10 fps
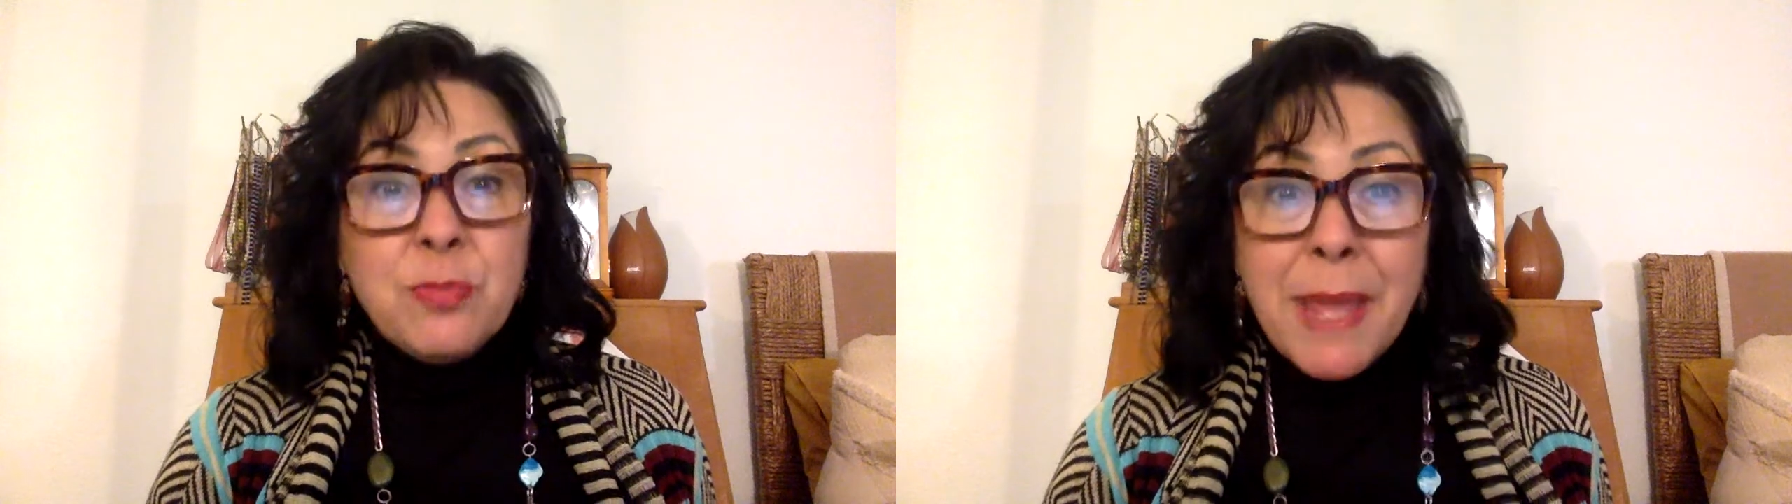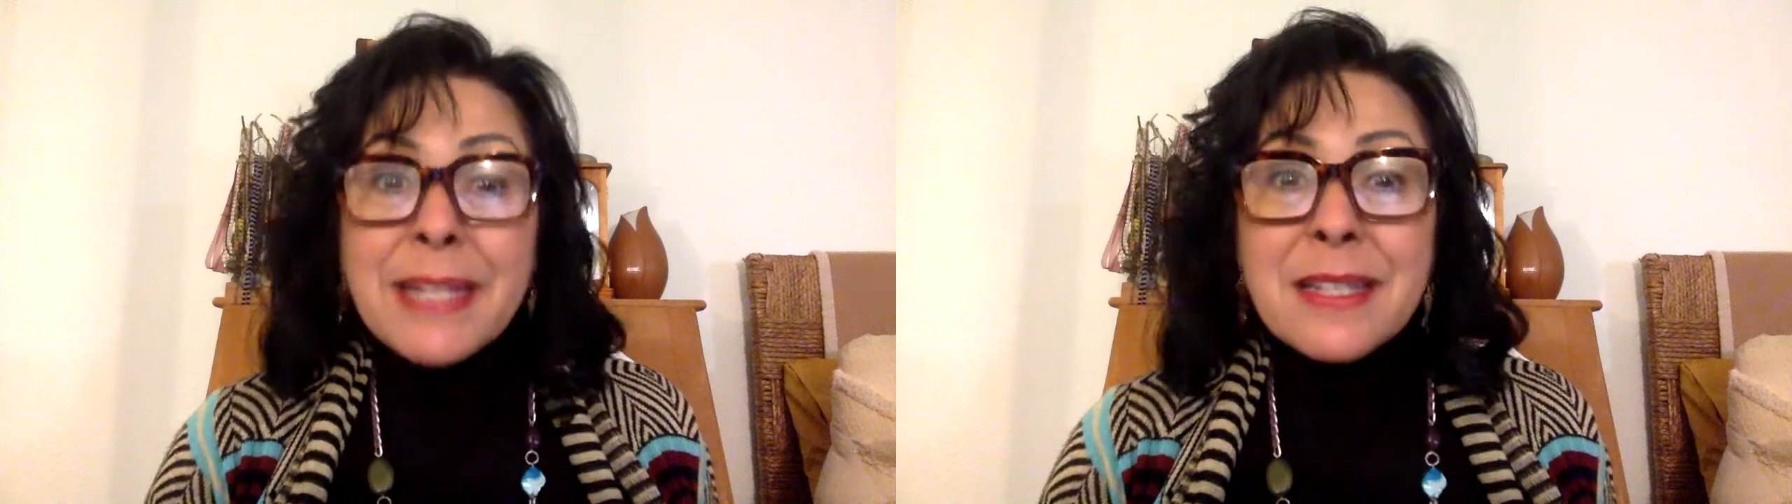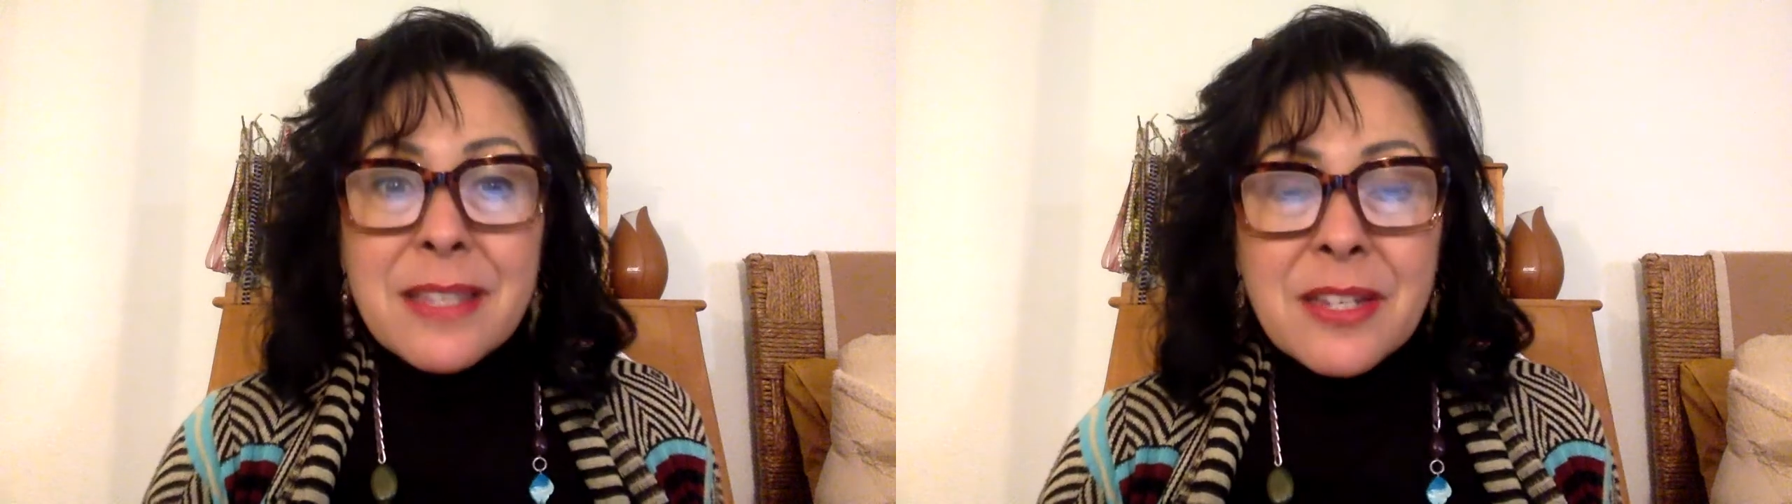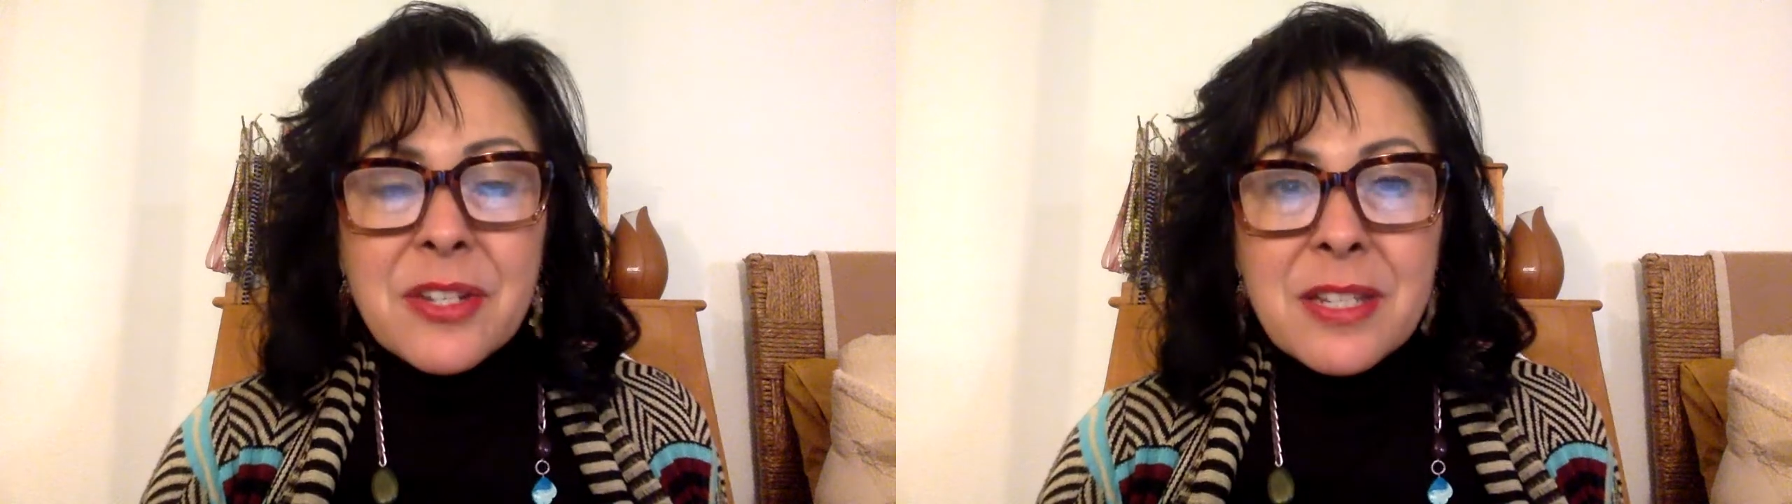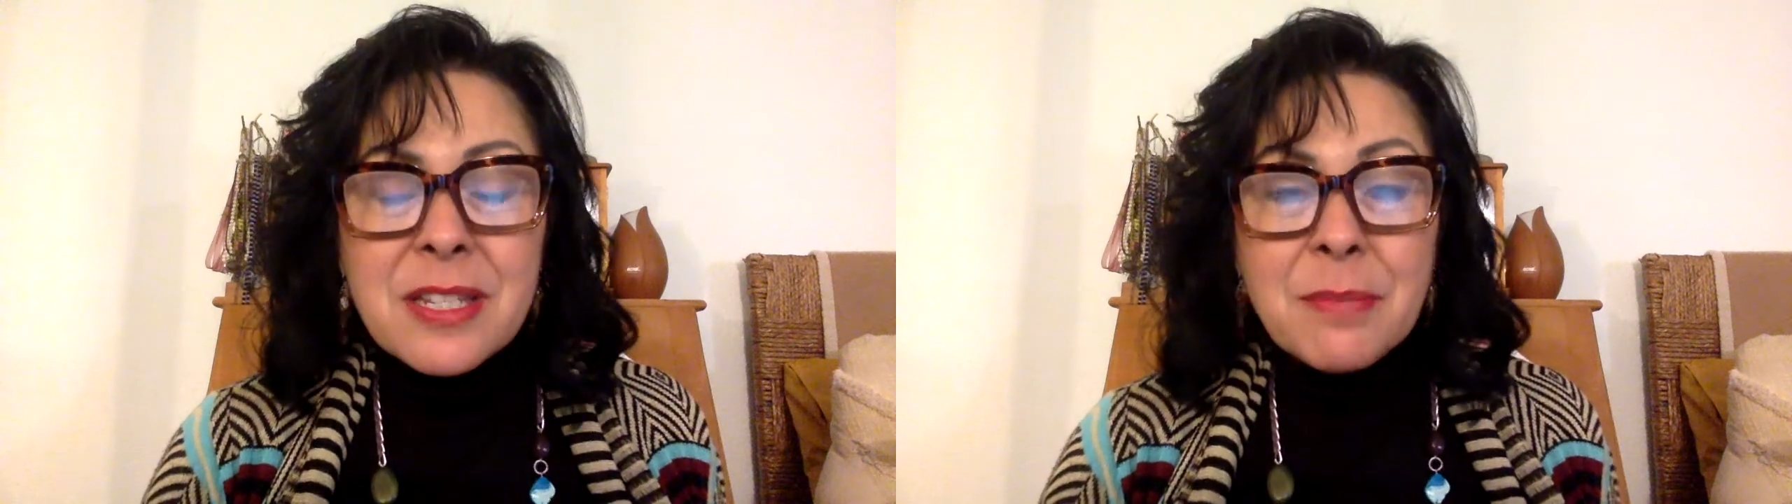make
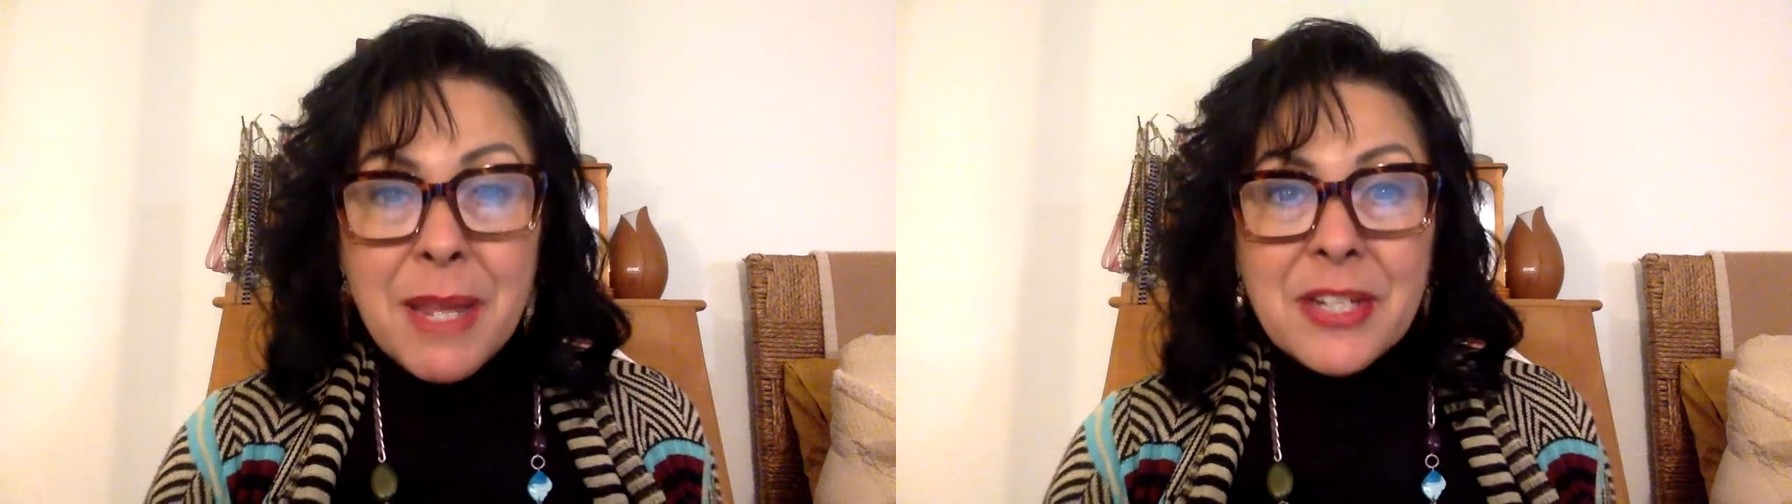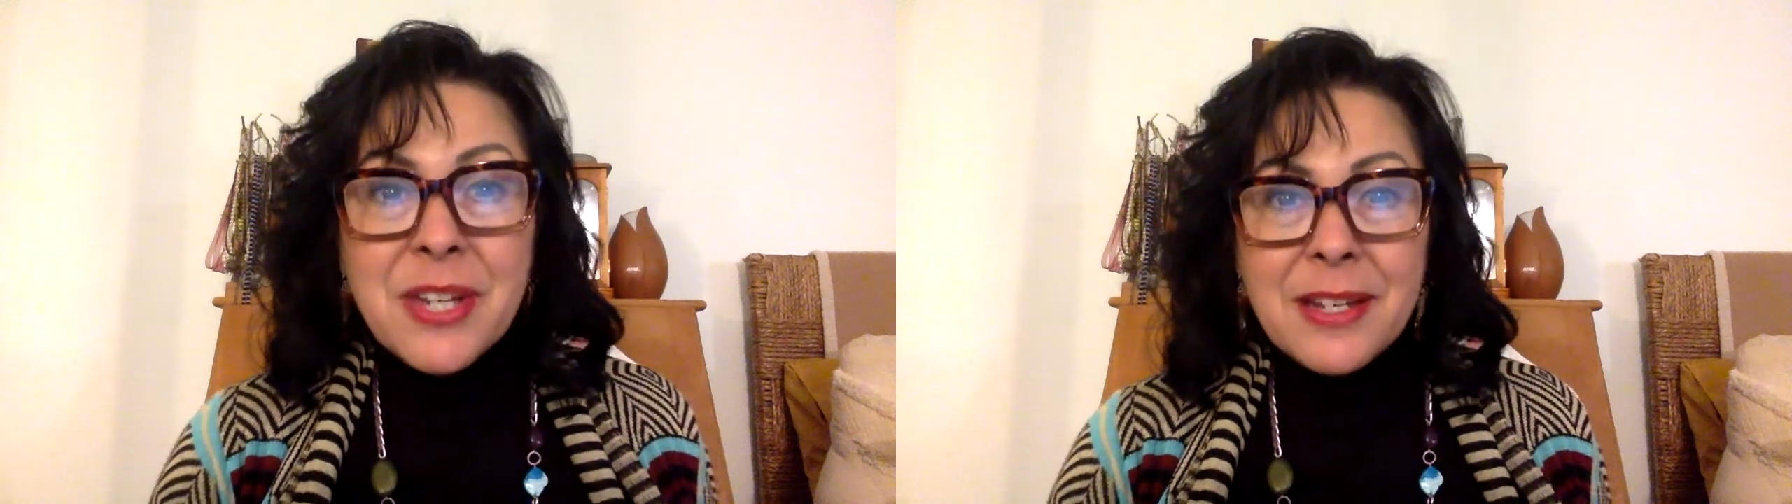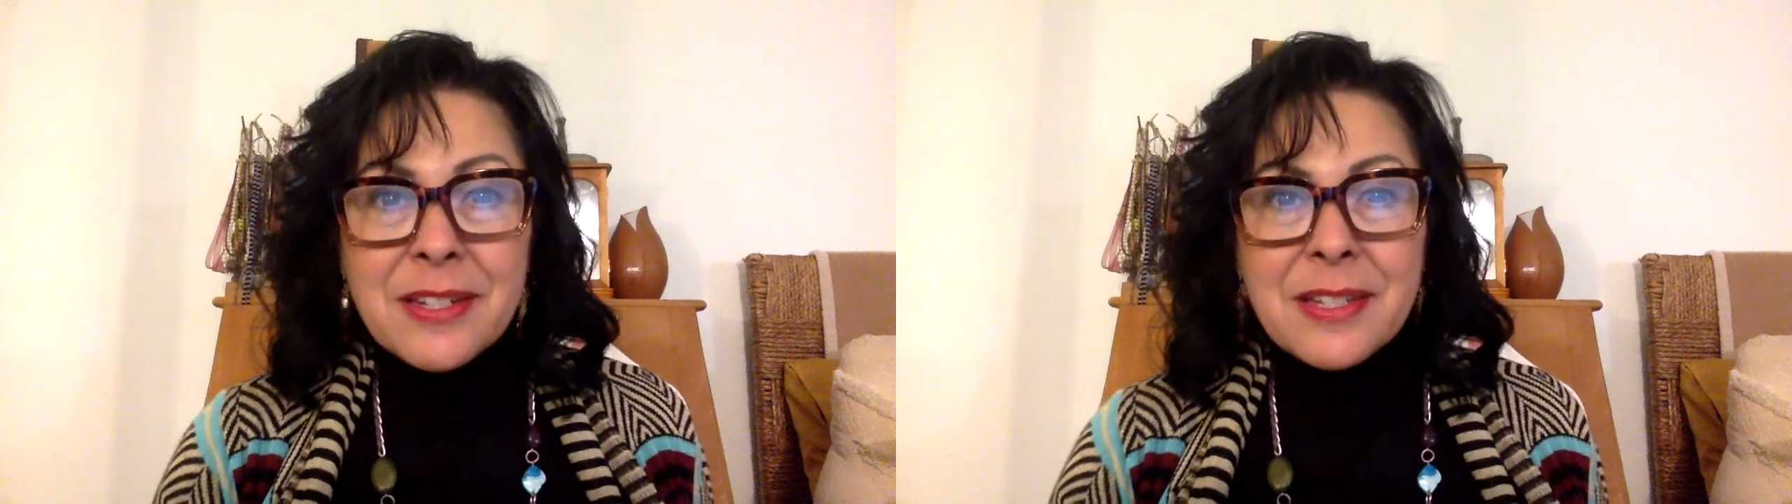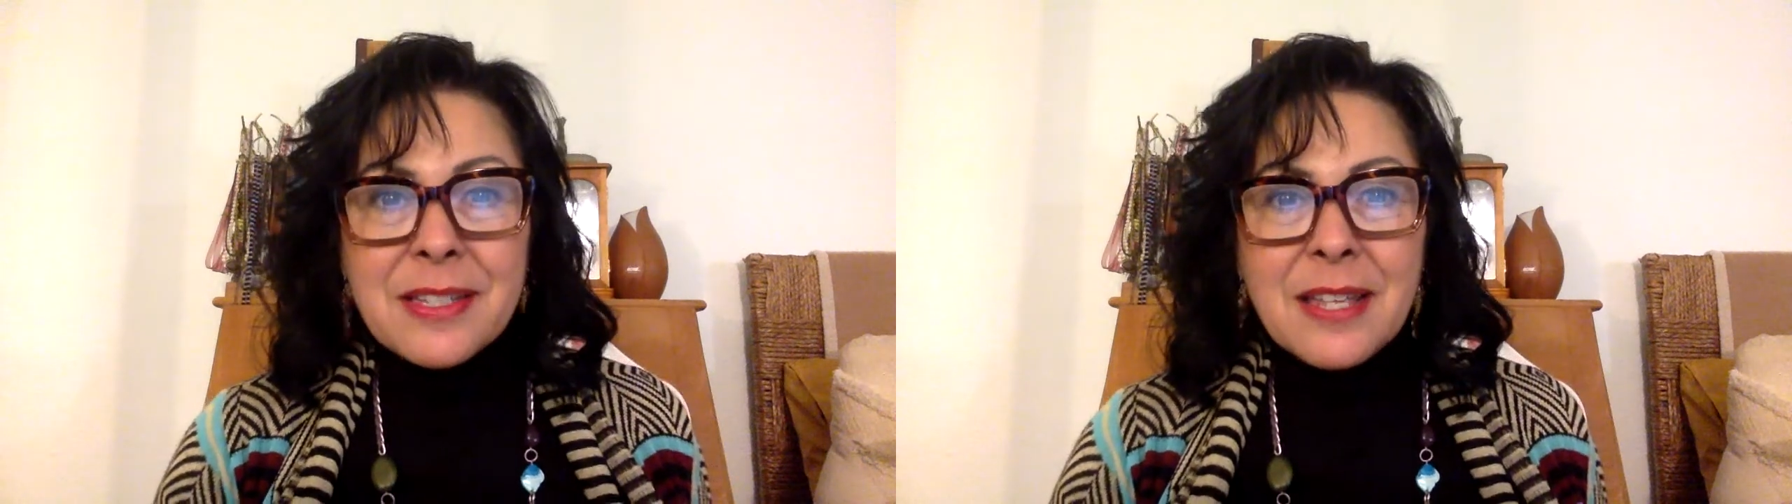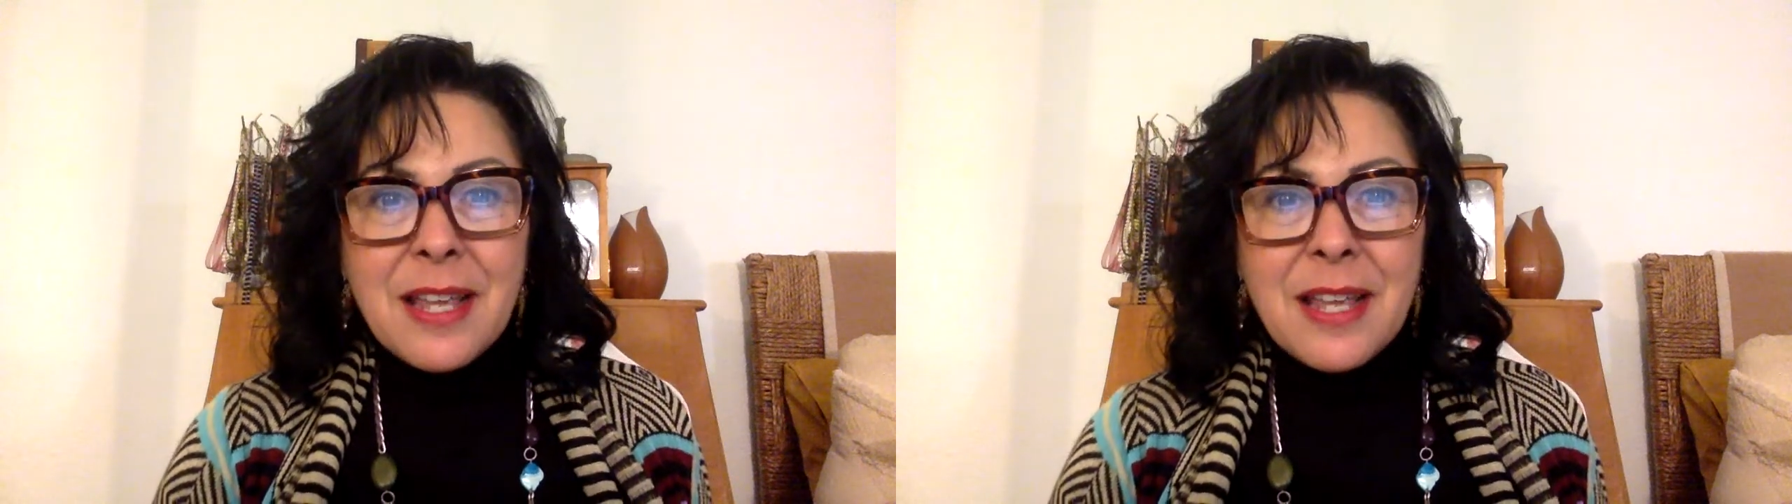decisions to make changes,